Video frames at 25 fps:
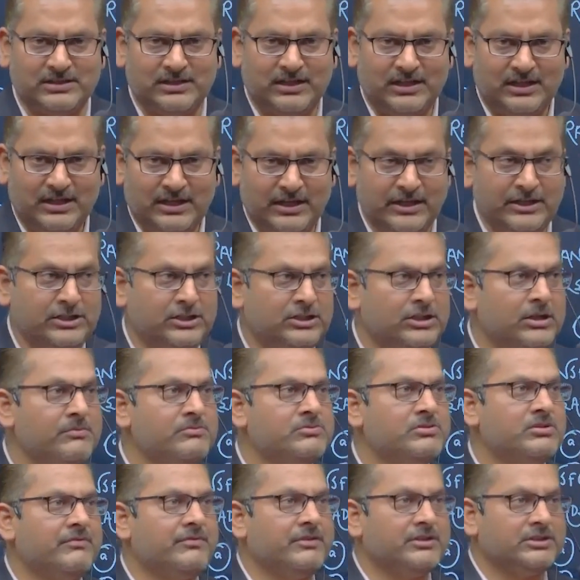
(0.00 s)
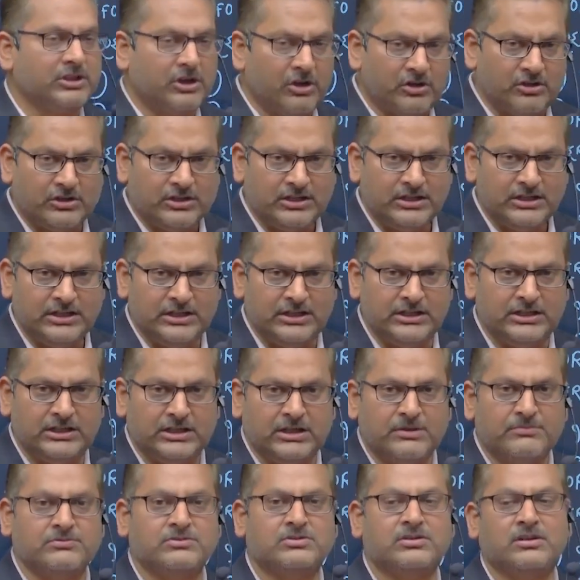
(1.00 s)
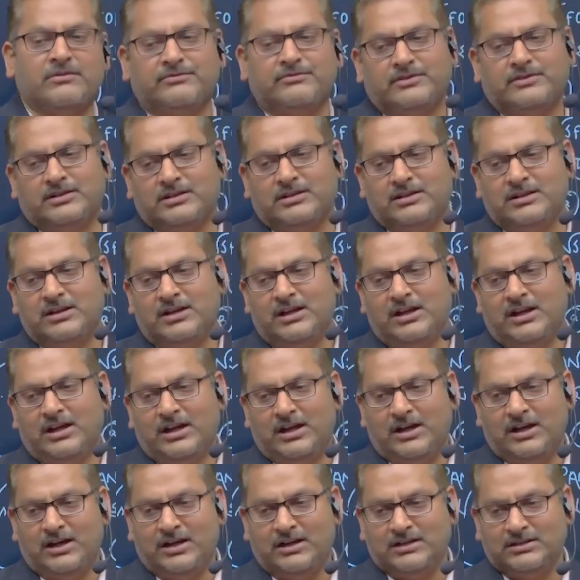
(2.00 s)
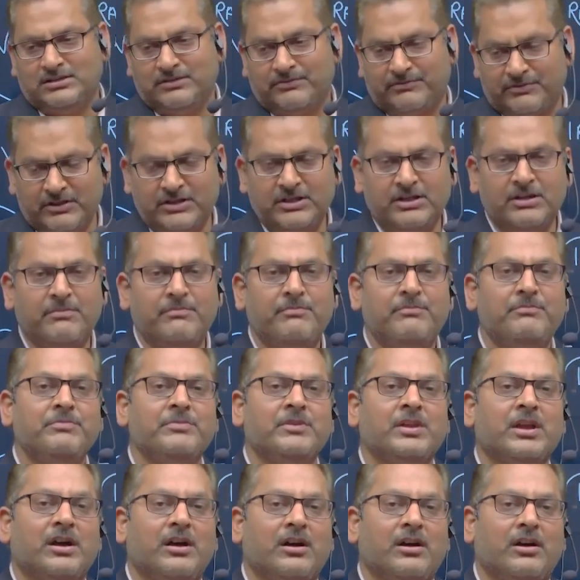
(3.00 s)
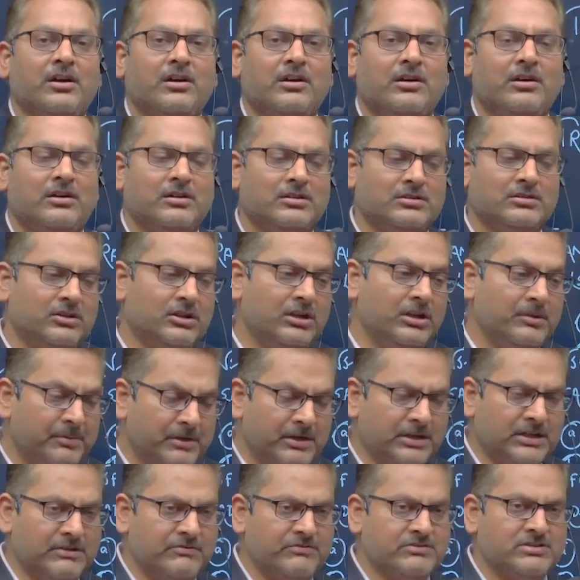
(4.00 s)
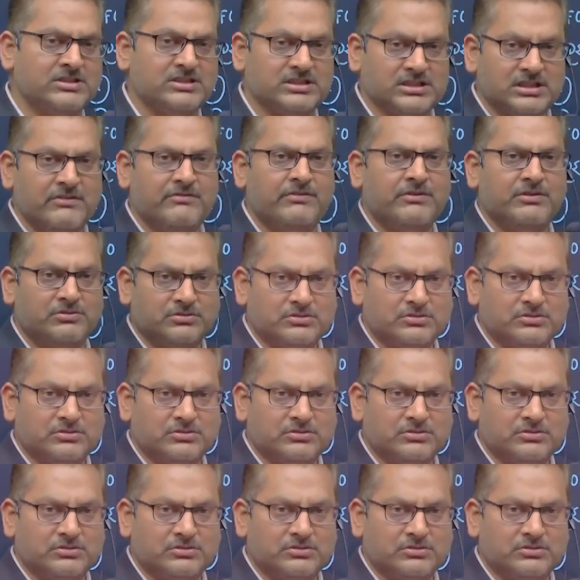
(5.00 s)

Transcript: in terms of authority, in terms of the freedom or the liberty which is given to the